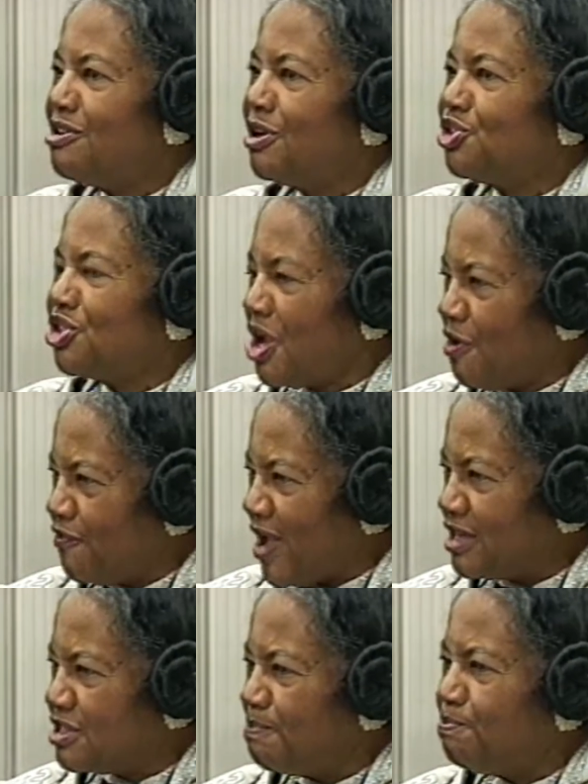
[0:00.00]
yourself
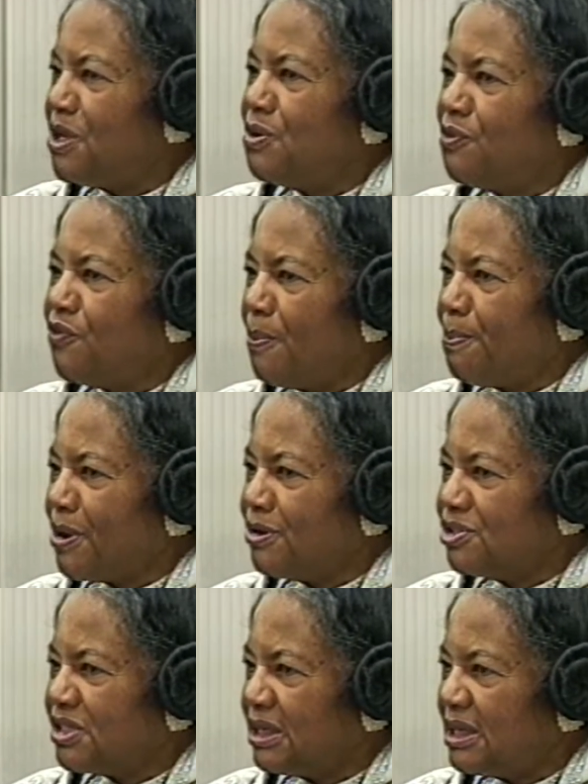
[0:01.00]
as a beautiful
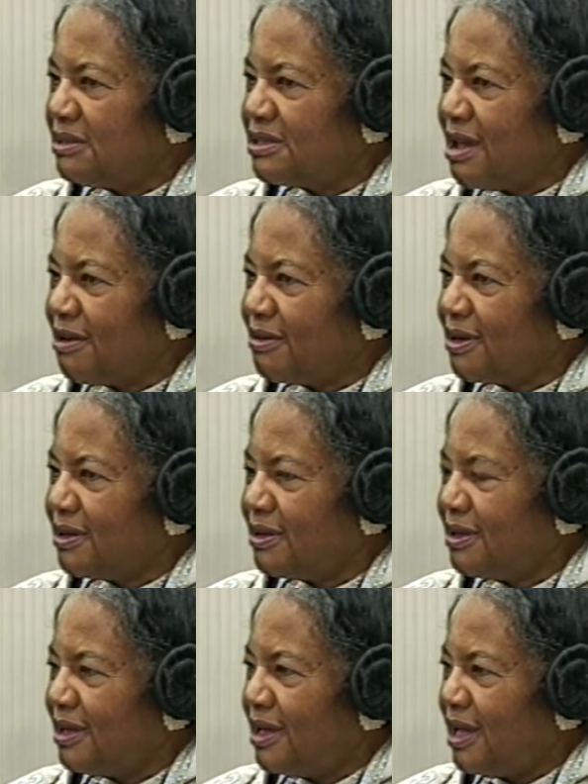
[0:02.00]
person, etc.
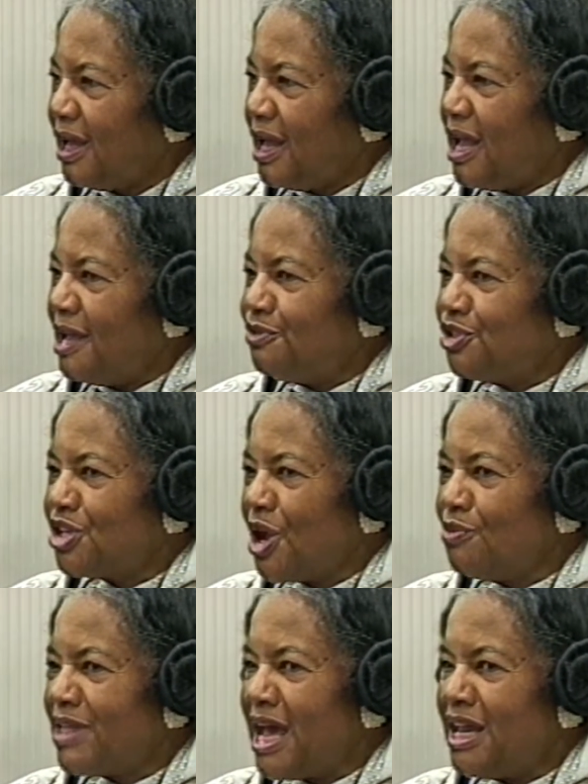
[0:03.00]
And
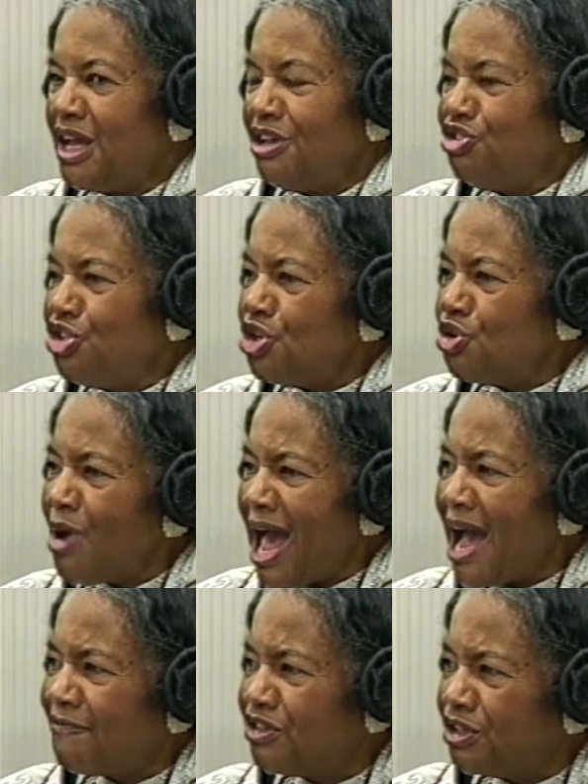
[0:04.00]
so that you
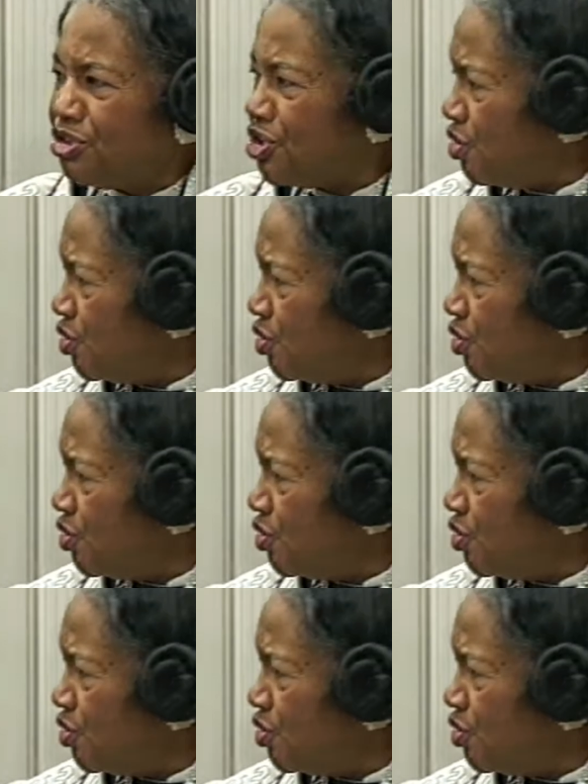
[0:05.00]
have to do